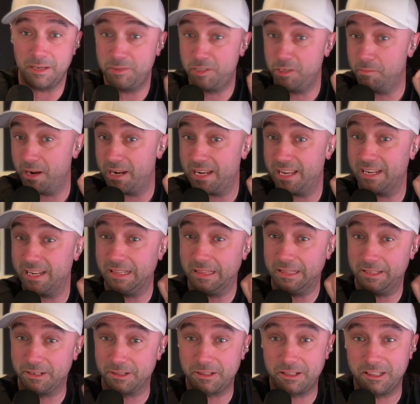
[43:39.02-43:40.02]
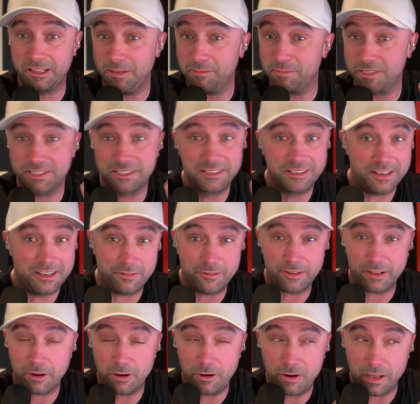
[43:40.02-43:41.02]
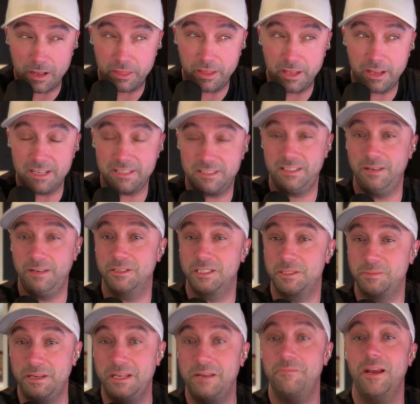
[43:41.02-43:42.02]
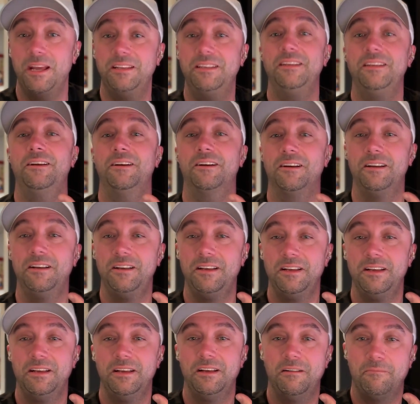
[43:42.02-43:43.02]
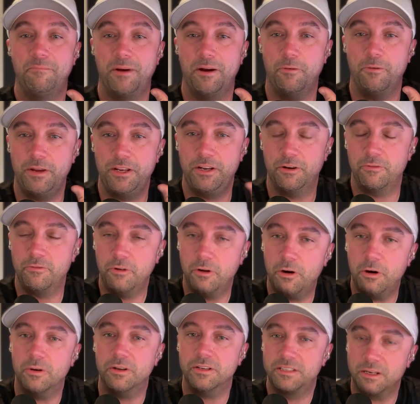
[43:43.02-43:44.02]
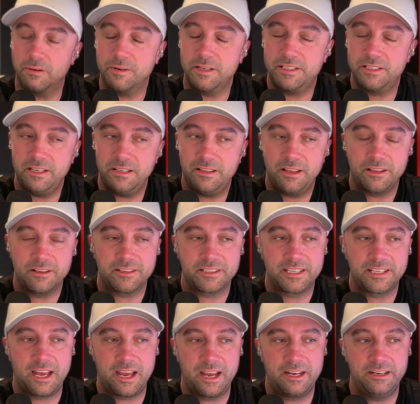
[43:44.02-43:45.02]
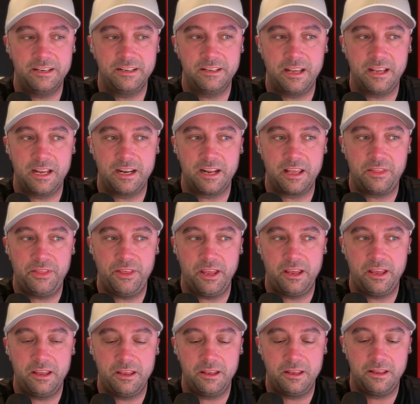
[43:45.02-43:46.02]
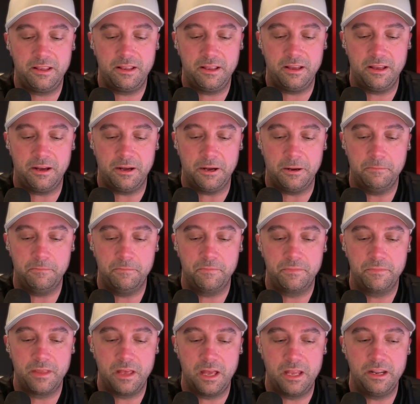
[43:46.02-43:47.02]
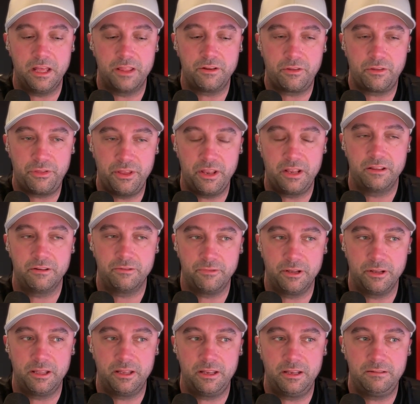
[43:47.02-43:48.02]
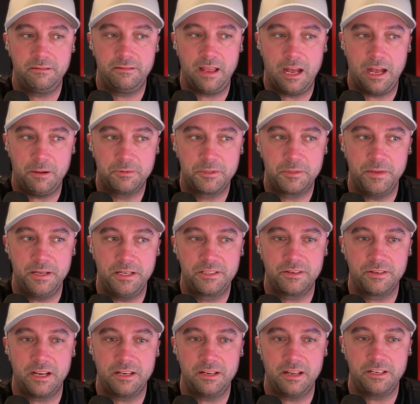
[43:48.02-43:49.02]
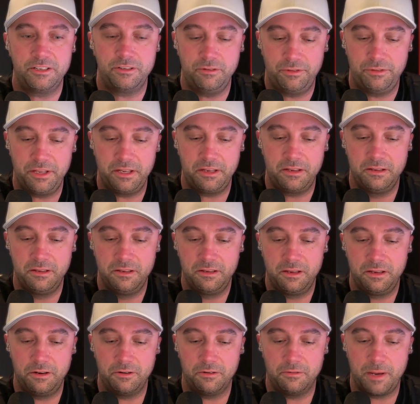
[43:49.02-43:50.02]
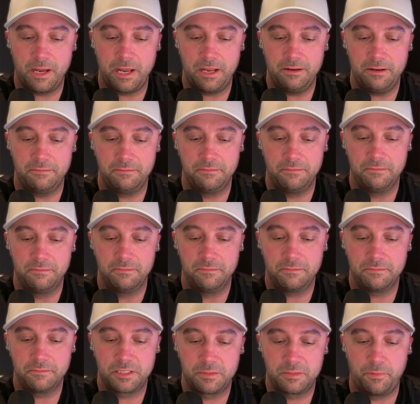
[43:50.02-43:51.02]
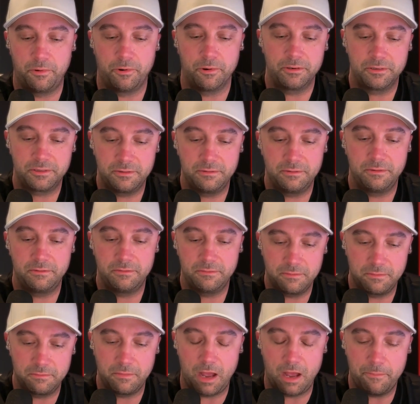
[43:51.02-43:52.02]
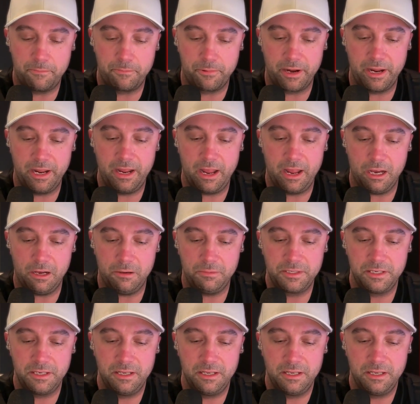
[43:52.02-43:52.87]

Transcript: you might get a little glimpse of like, oh, I think I see what's being painted here, but we don't know until we see the other side. And I think another thing that really helped me, so I do think, my sport upbringing helped,